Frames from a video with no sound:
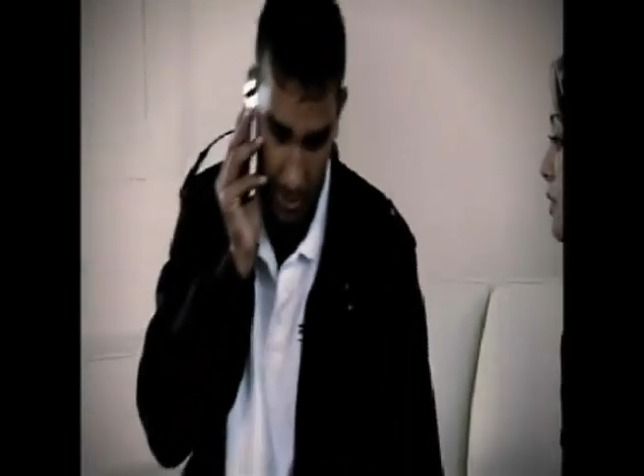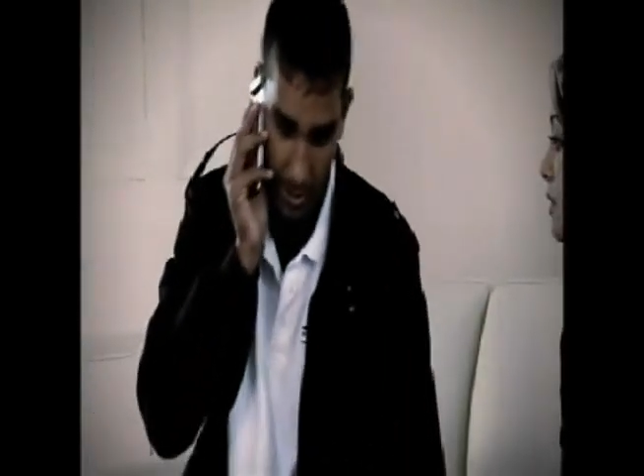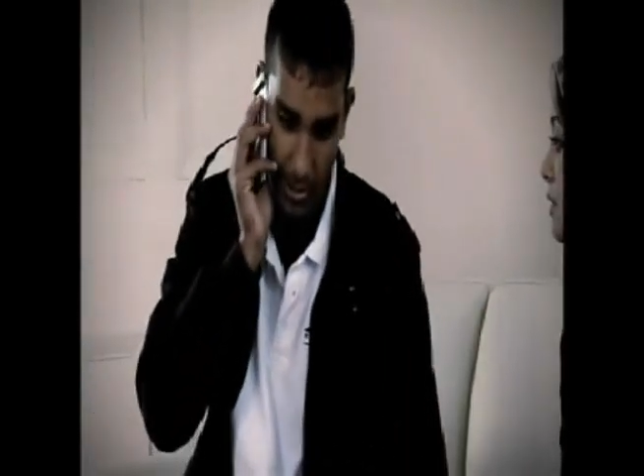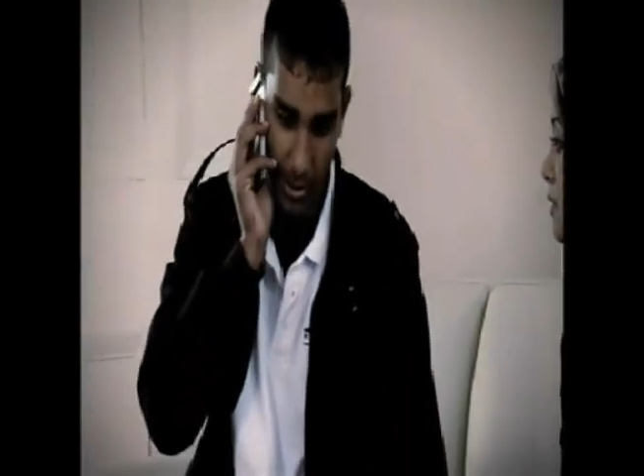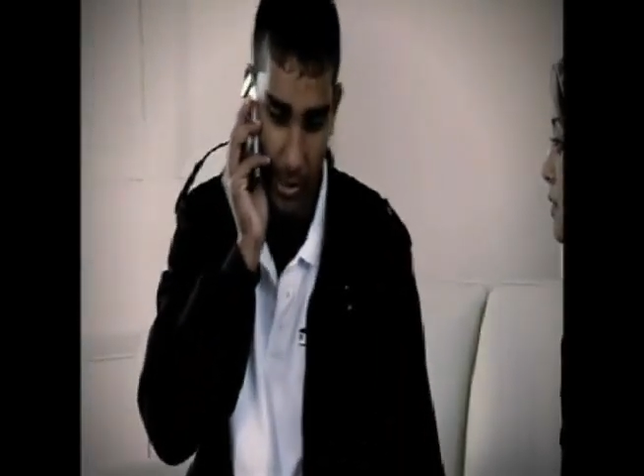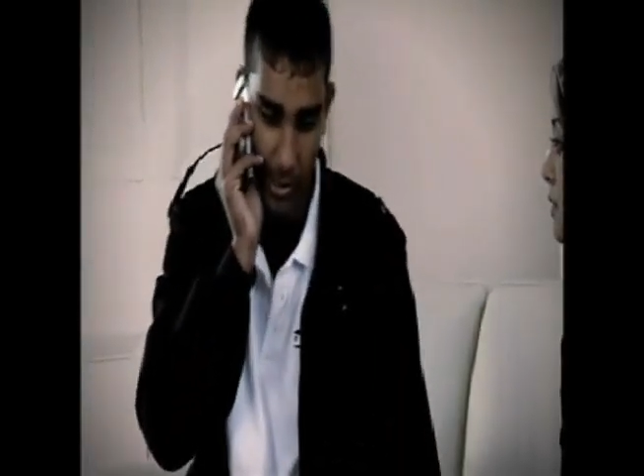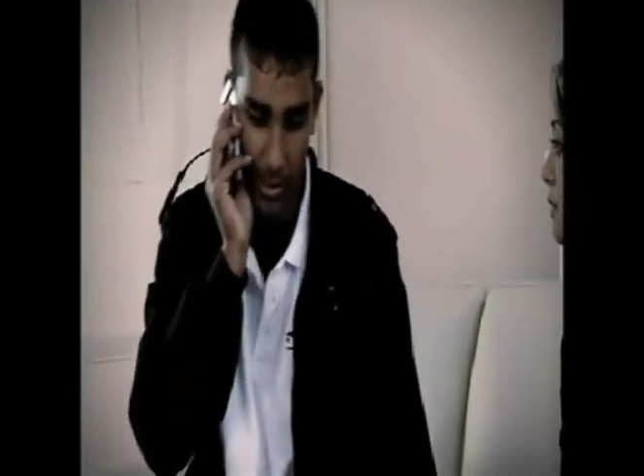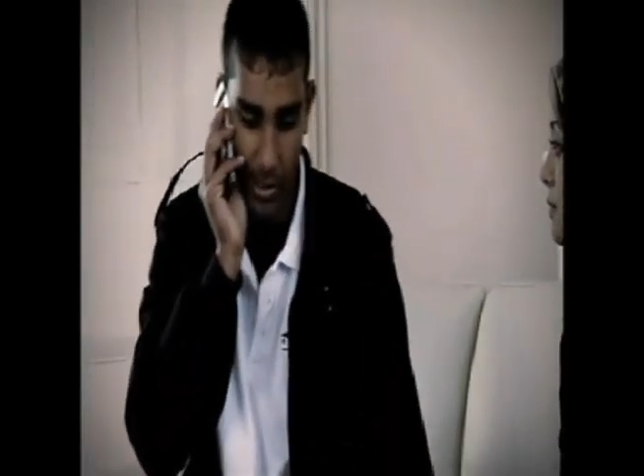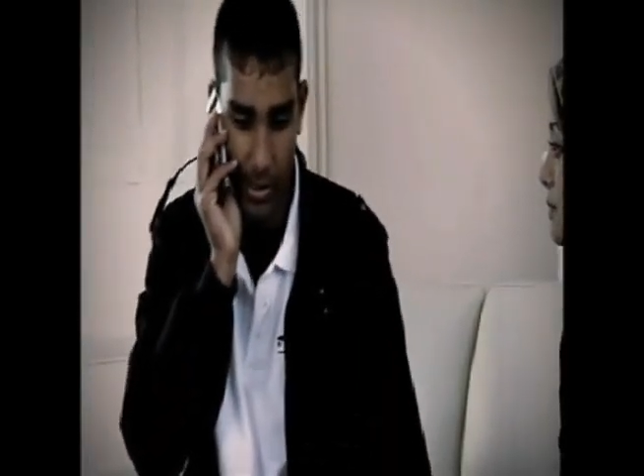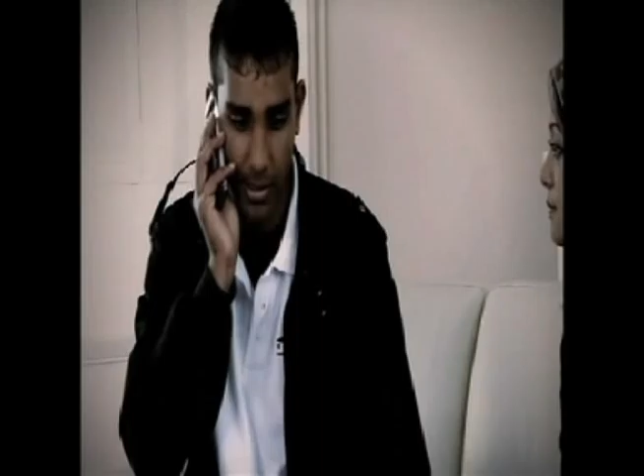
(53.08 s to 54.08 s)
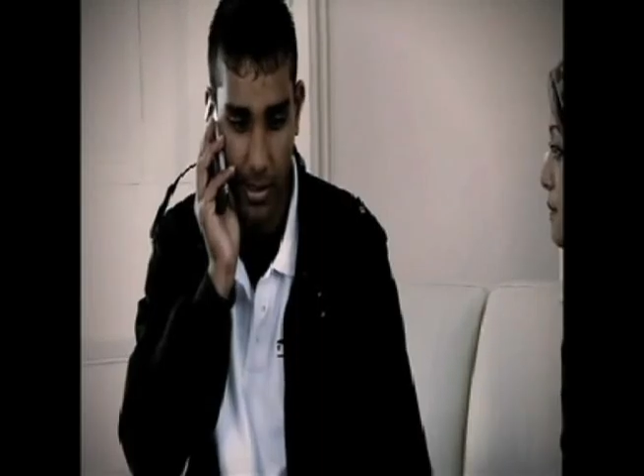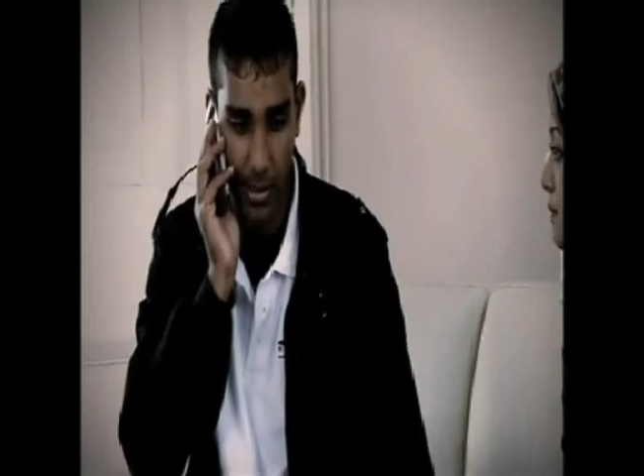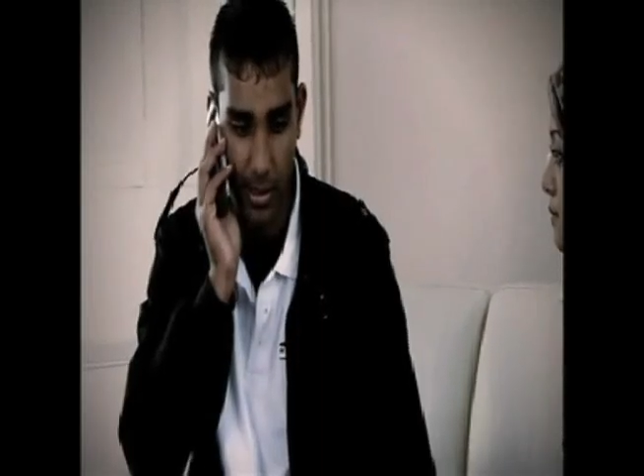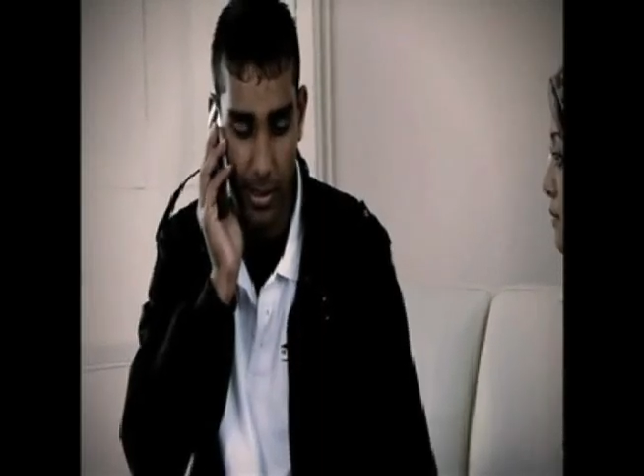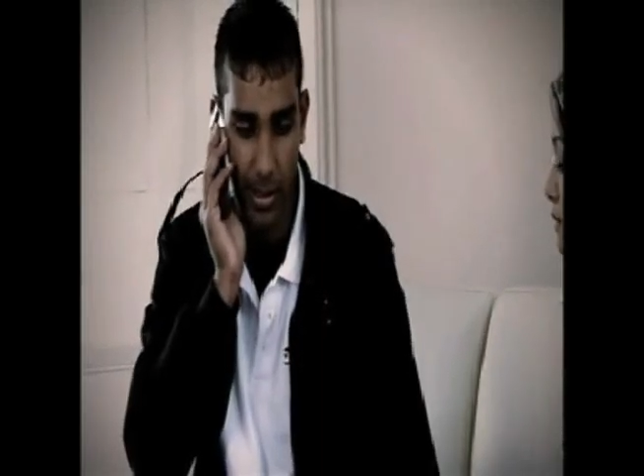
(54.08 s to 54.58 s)
Hey, all right?
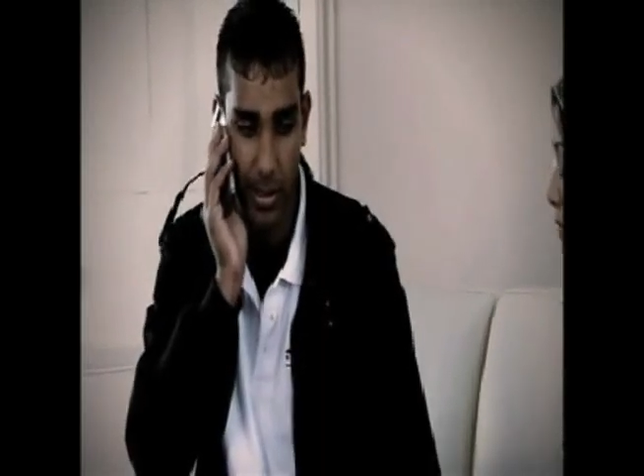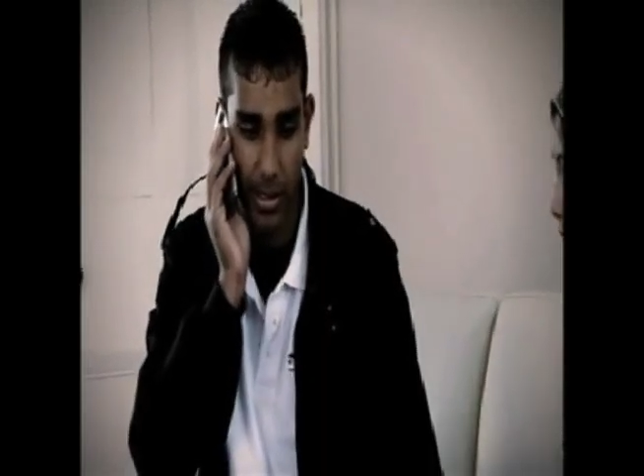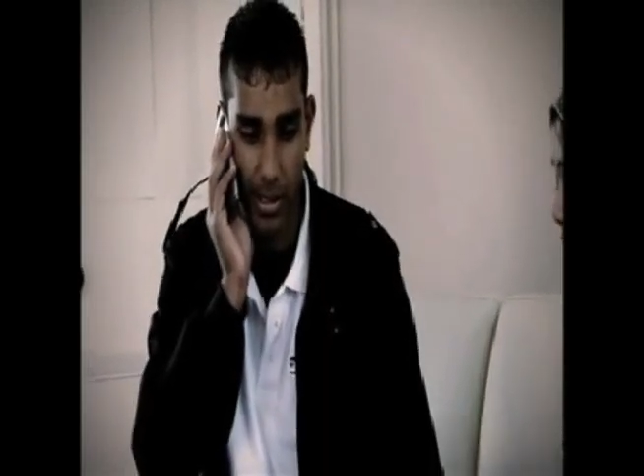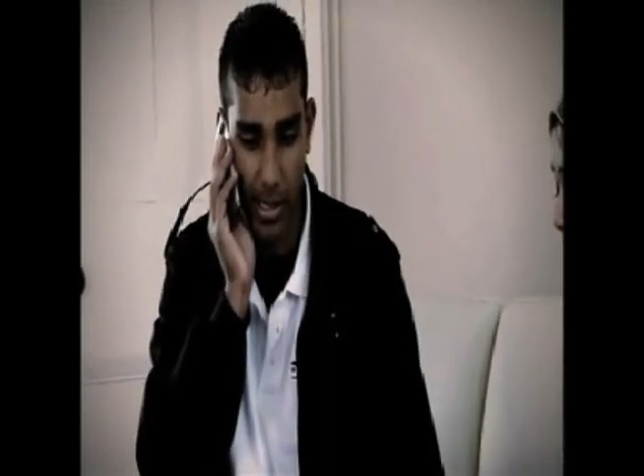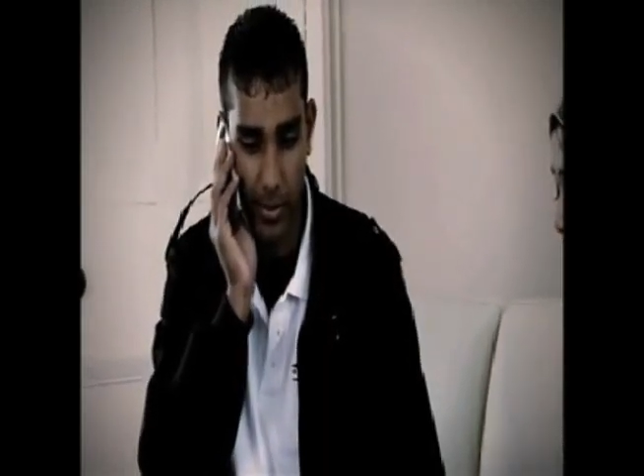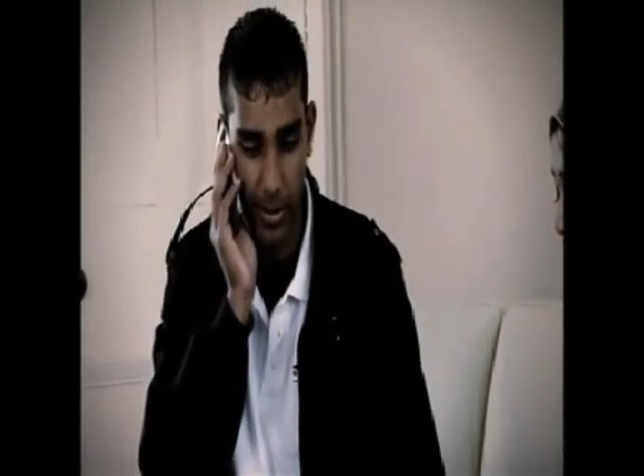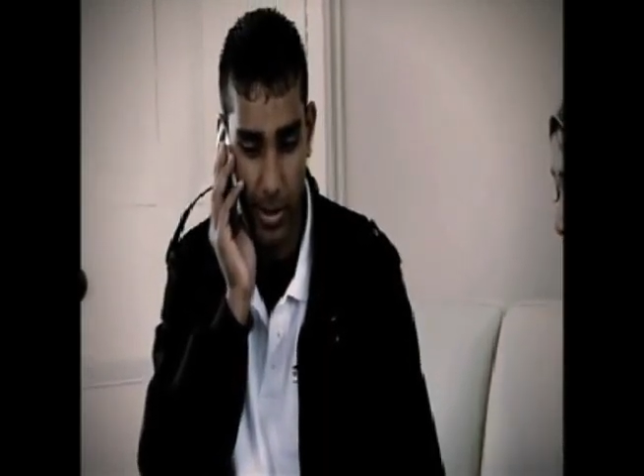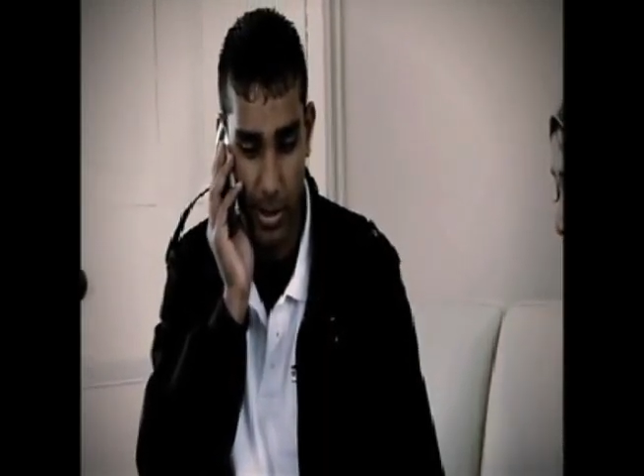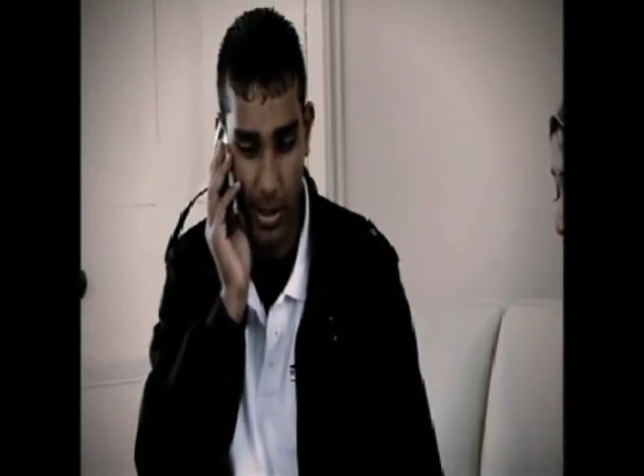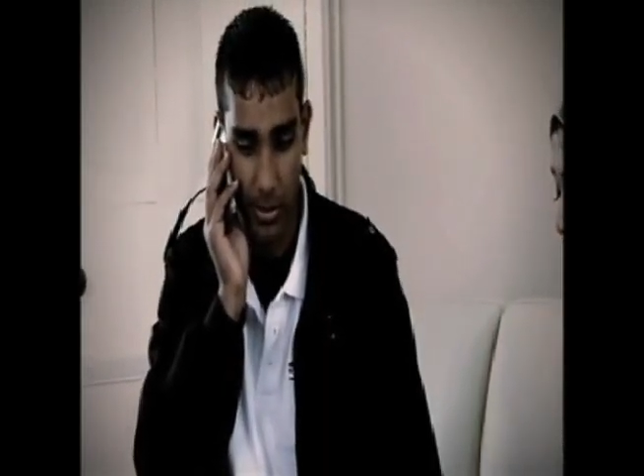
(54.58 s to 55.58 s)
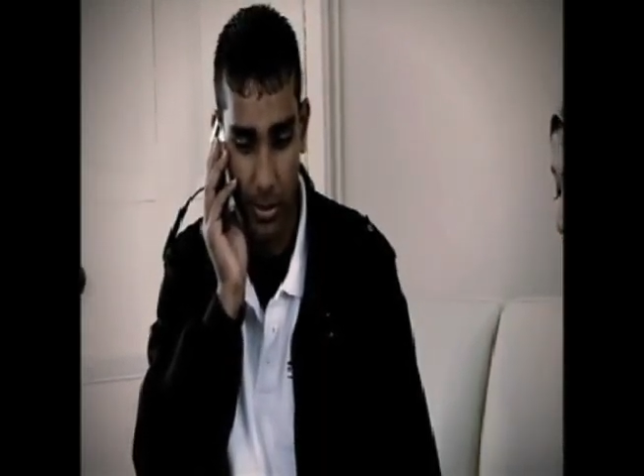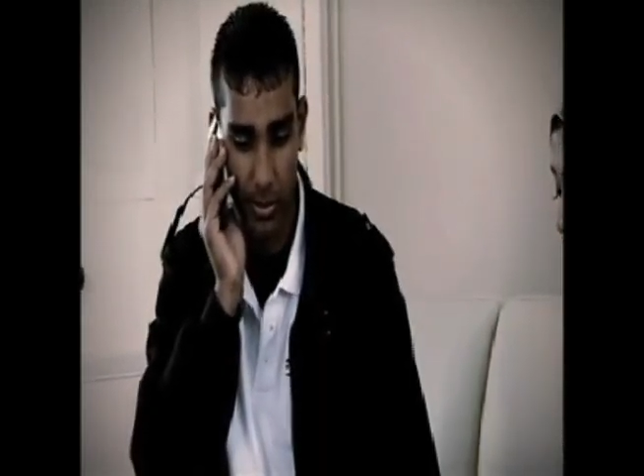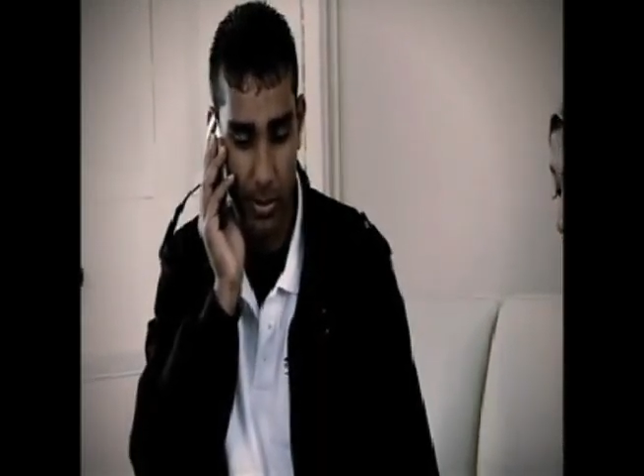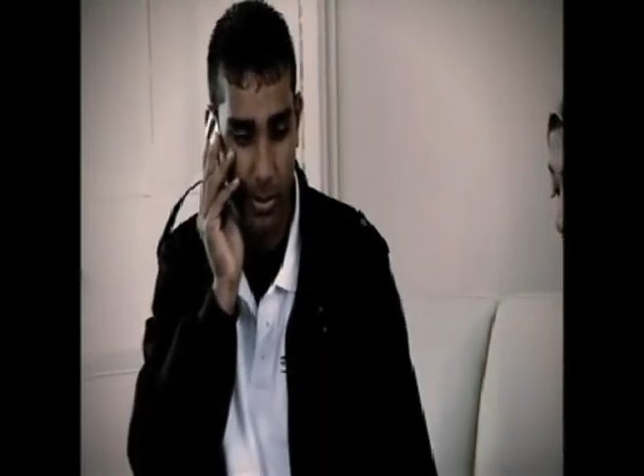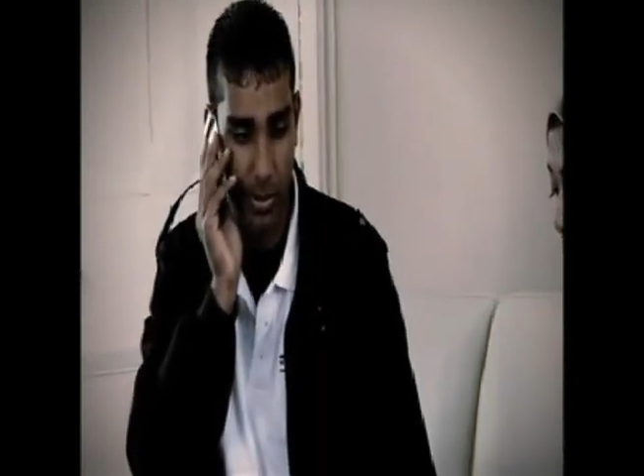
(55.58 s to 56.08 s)
I can't really talk now.
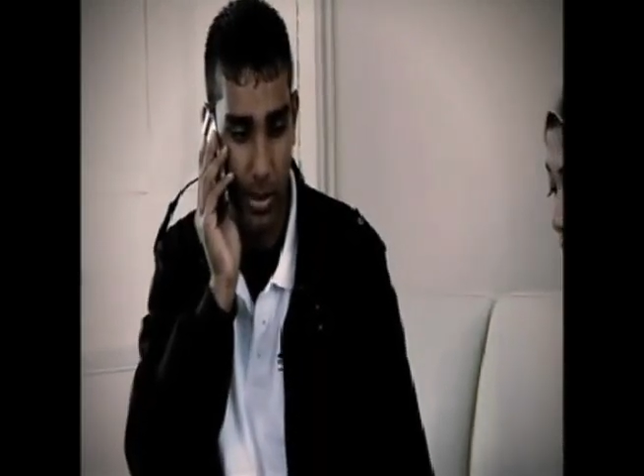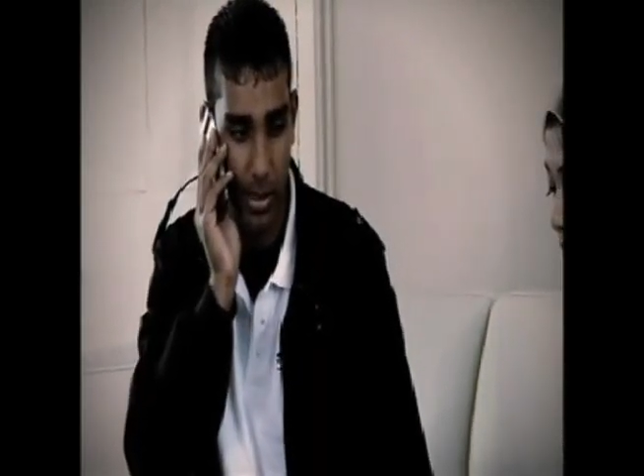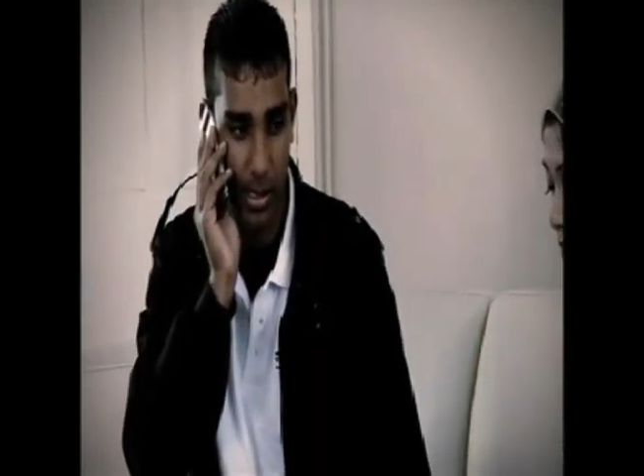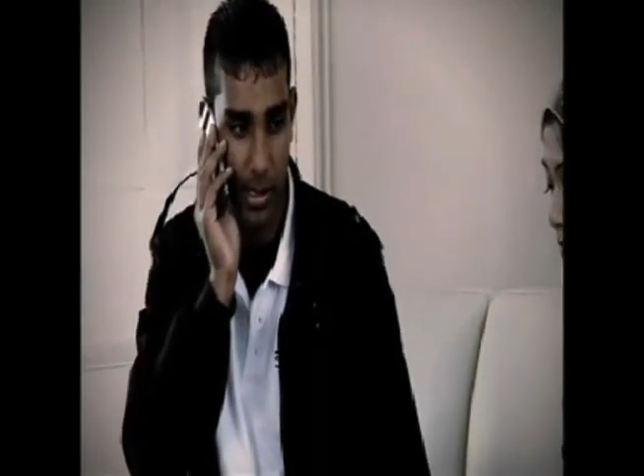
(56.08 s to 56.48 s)
Yeah,